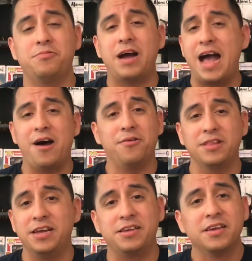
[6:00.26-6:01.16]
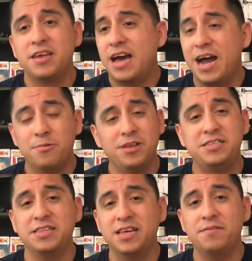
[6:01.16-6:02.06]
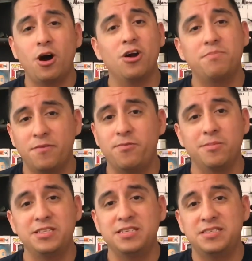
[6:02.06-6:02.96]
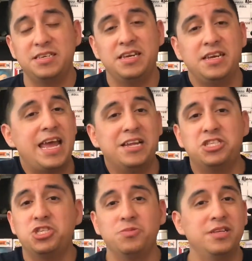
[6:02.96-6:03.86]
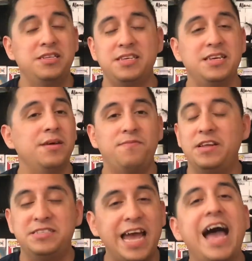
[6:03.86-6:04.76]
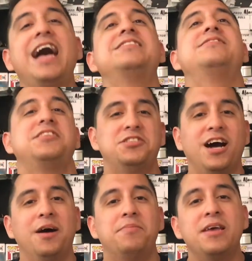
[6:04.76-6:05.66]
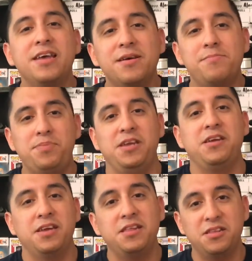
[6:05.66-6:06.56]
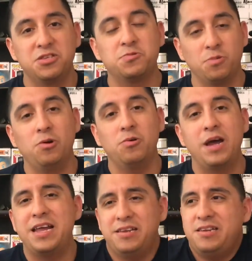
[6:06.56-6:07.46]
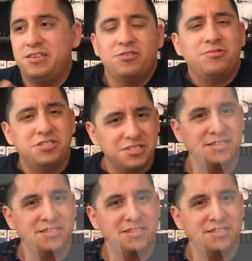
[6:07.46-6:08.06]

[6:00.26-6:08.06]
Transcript: wow, like, I really did love all her performances in it, and she really did a fantastic job being in this role. And, you know, it just